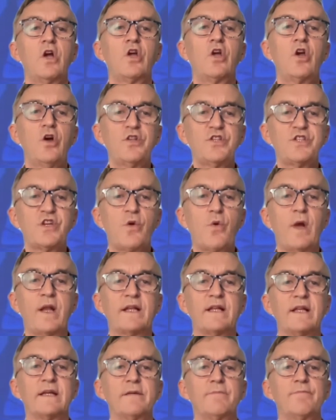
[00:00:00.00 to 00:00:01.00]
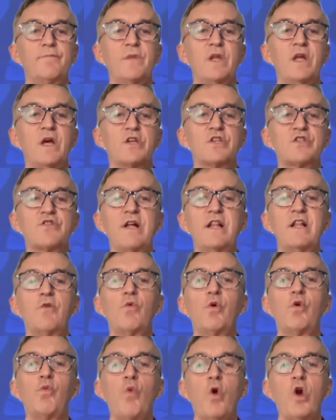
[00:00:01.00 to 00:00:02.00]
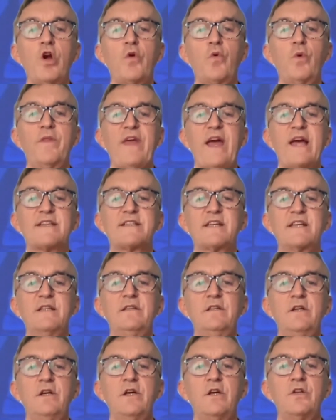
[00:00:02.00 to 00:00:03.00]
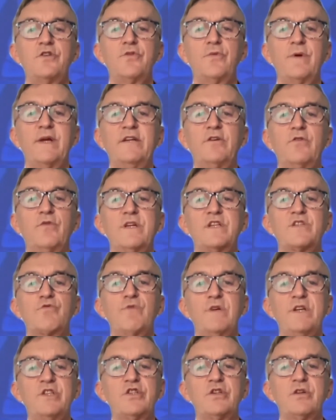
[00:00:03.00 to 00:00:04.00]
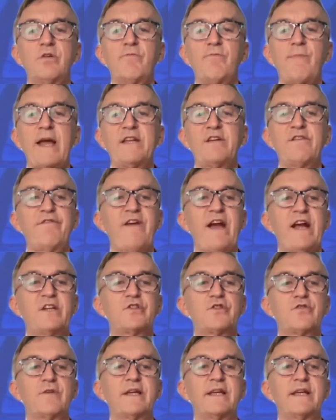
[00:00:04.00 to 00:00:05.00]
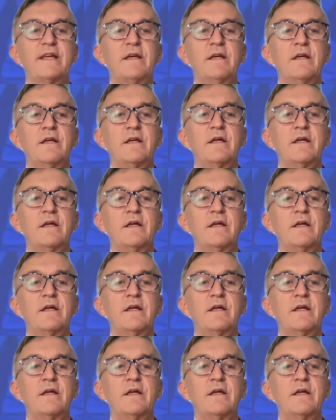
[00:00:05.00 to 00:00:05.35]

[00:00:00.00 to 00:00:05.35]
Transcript: Consequently, Australia will work with ASEAN to increase regional manufacturing,